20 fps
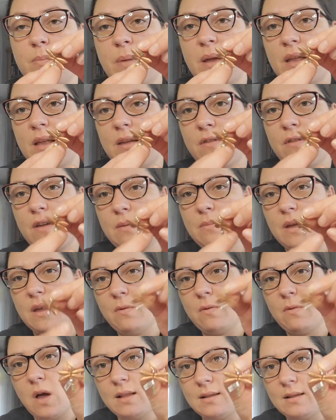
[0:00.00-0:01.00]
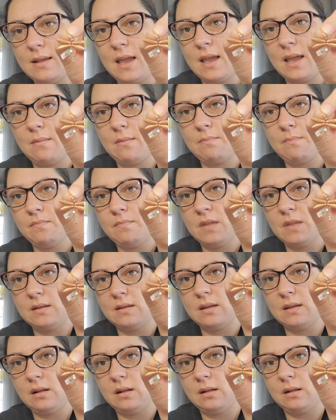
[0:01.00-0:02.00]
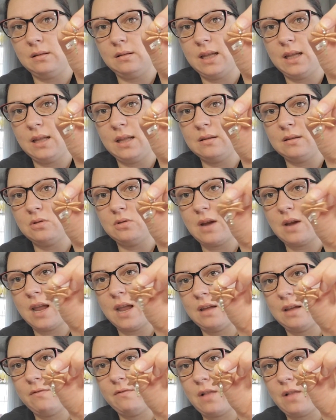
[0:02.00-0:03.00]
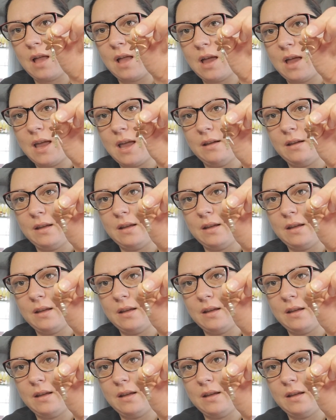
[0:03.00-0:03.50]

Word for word: But if anybody wants him, this little Lynn's Dragonfly,